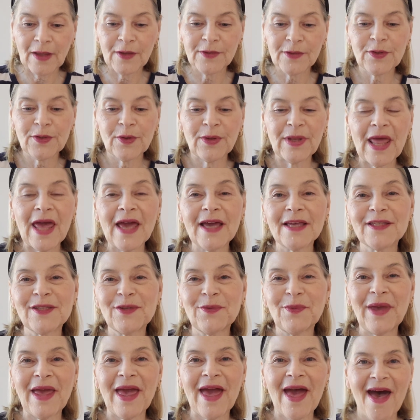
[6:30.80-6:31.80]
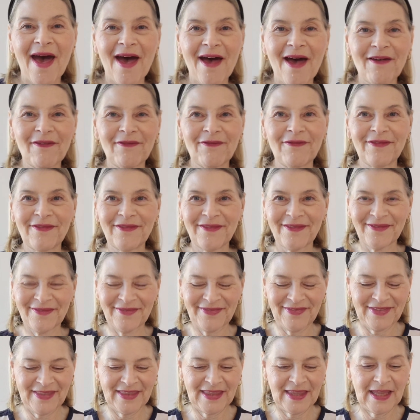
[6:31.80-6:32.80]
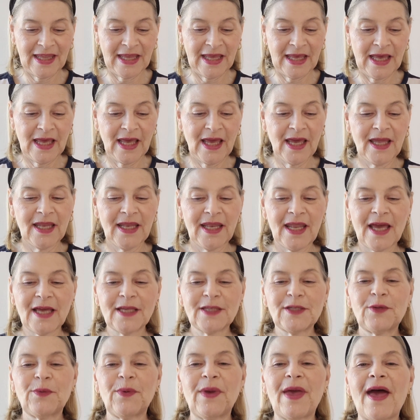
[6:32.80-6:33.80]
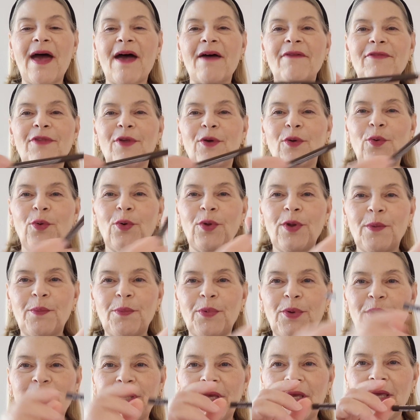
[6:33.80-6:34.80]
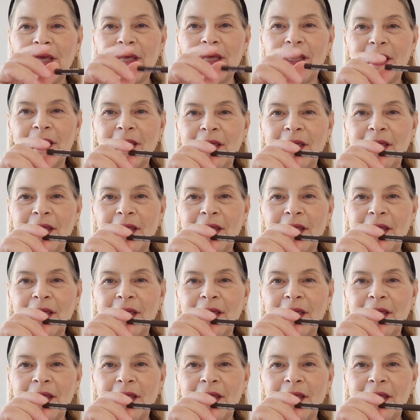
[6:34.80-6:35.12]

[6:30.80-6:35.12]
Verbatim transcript: So next we have, next we have the Huda Beauty